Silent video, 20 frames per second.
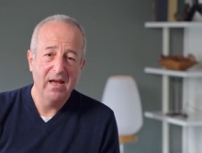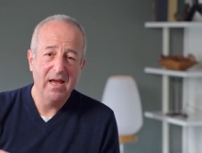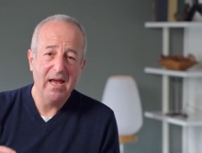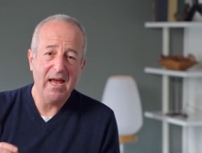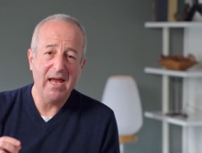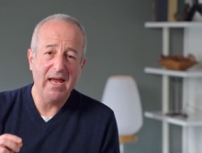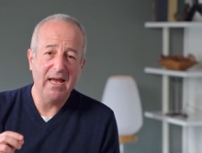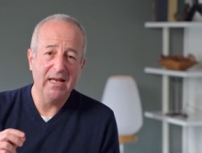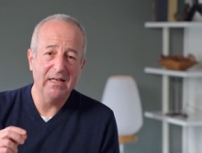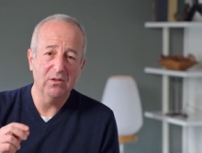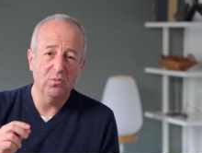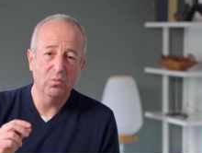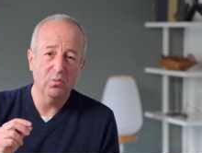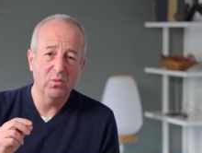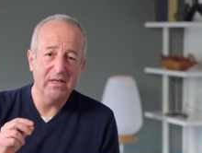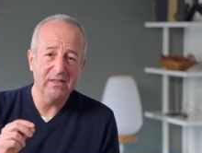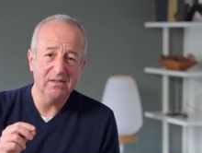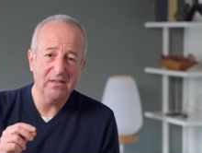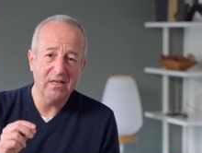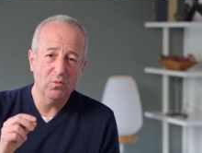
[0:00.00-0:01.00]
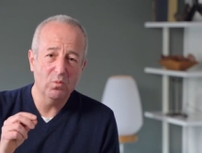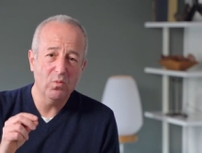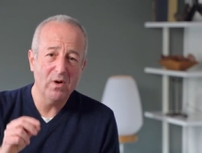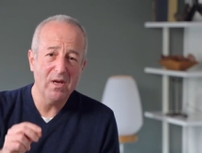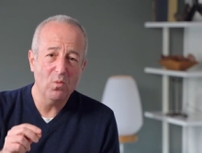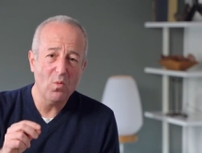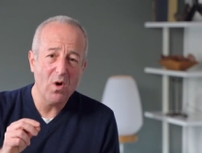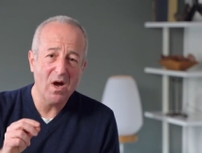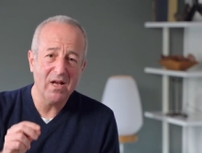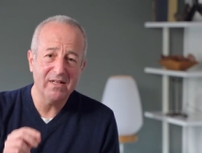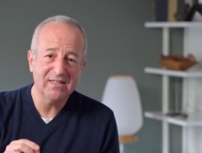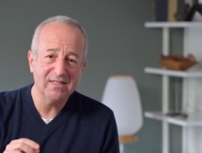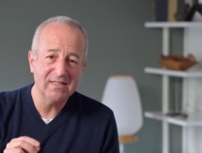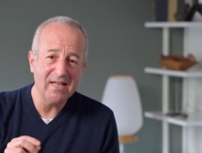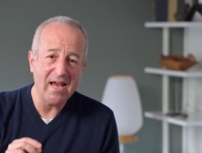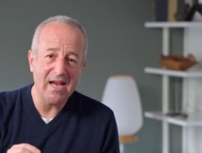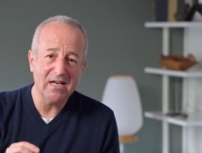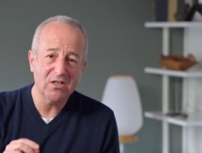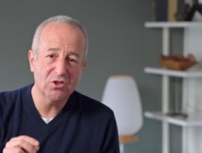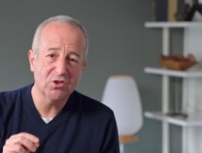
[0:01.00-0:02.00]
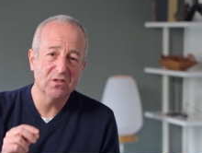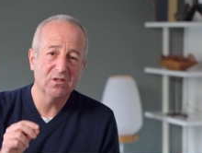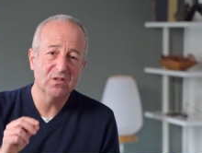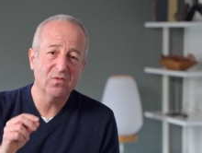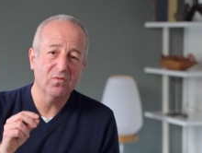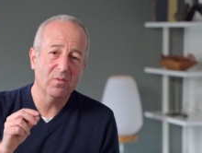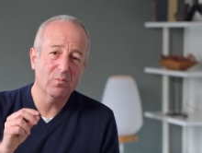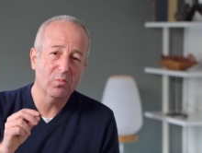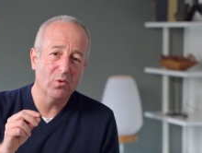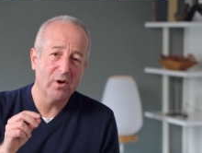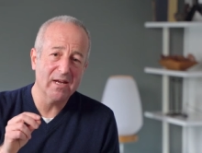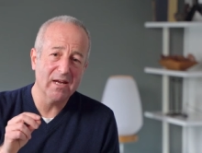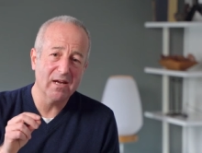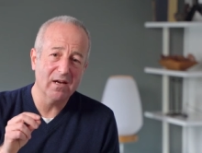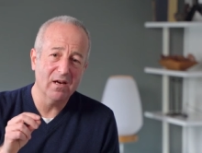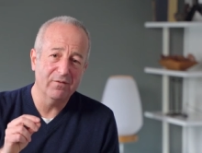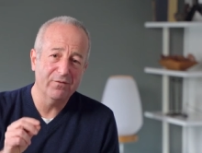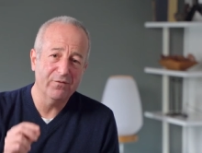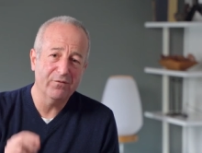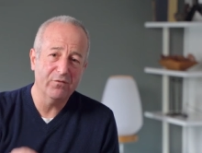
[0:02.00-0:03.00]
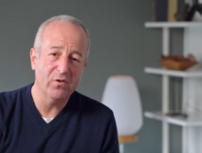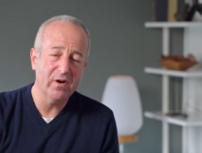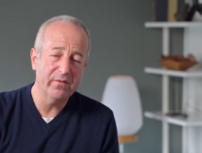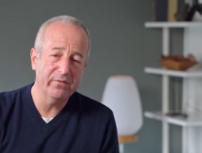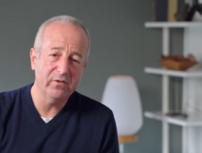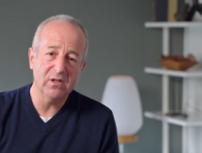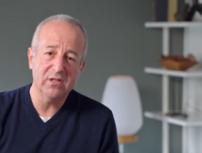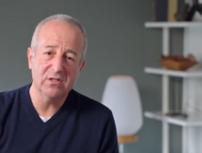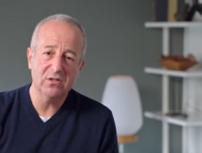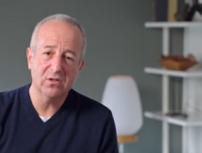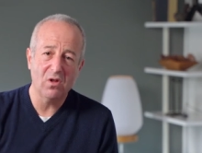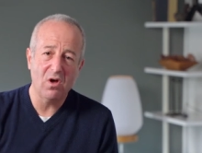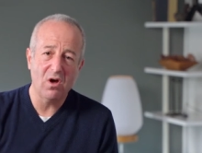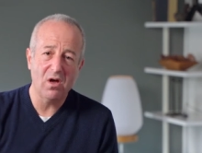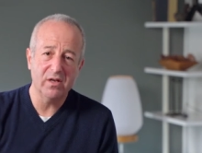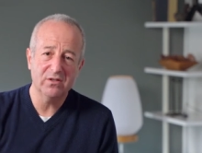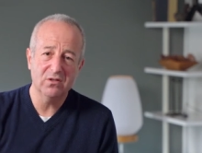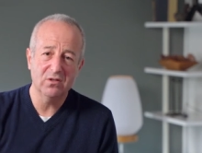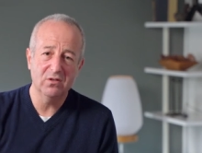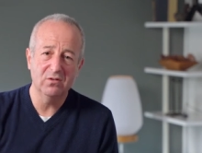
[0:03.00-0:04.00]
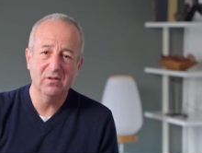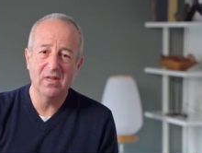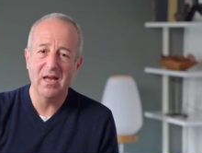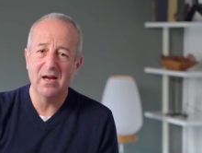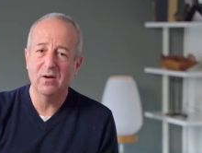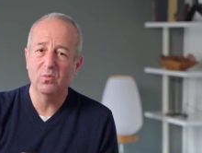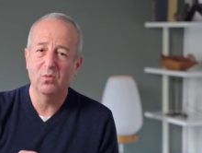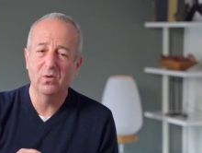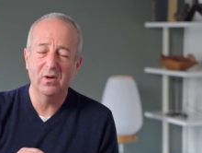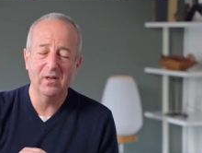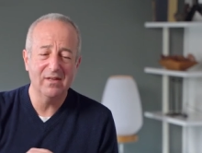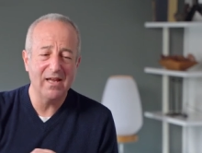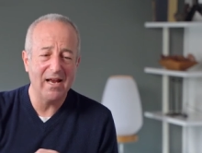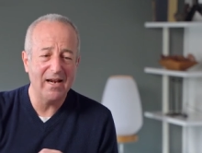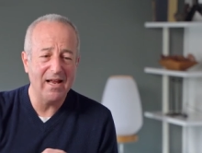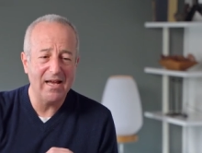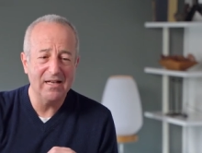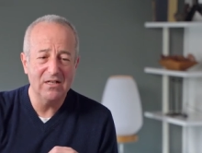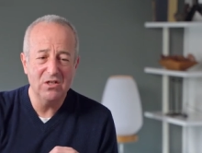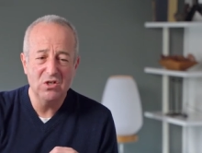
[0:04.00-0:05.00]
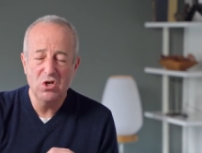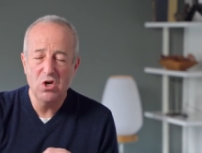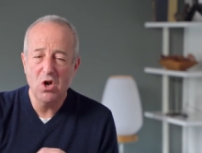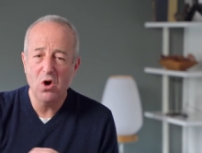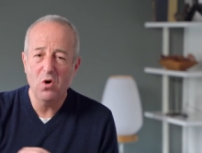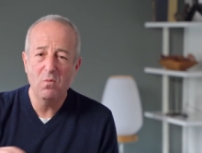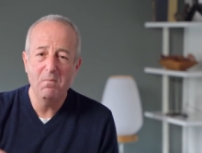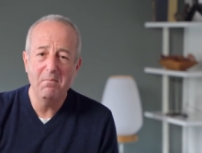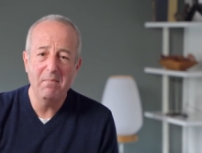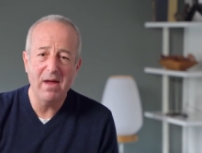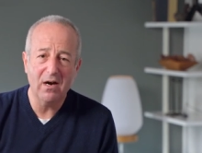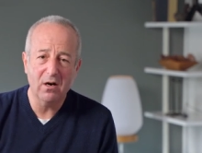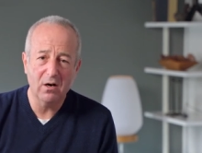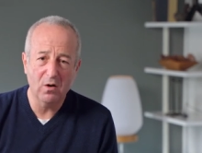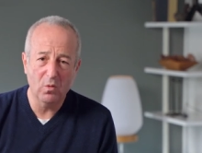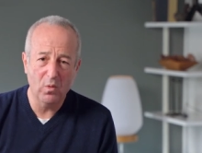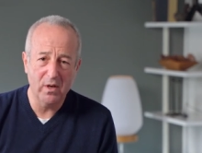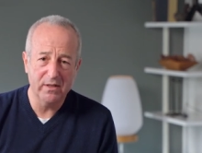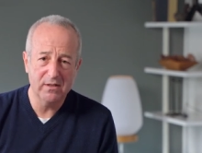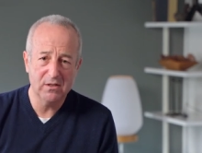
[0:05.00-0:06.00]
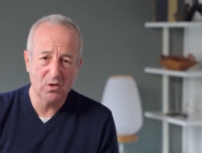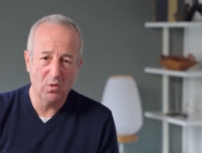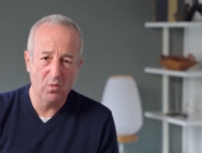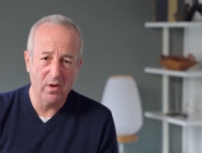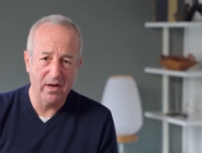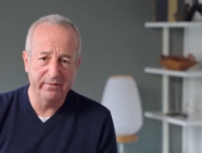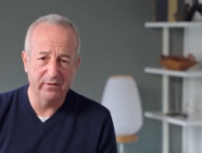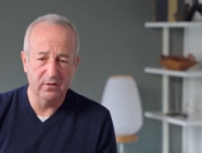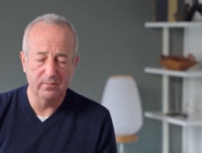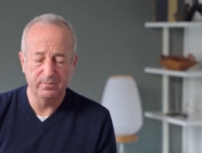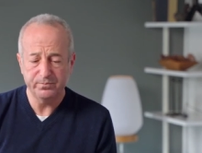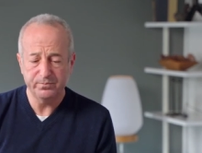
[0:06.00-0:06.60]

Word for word: And we said we want sanctions for bringing a frivolous lawsuit that, that had no merit whatsoever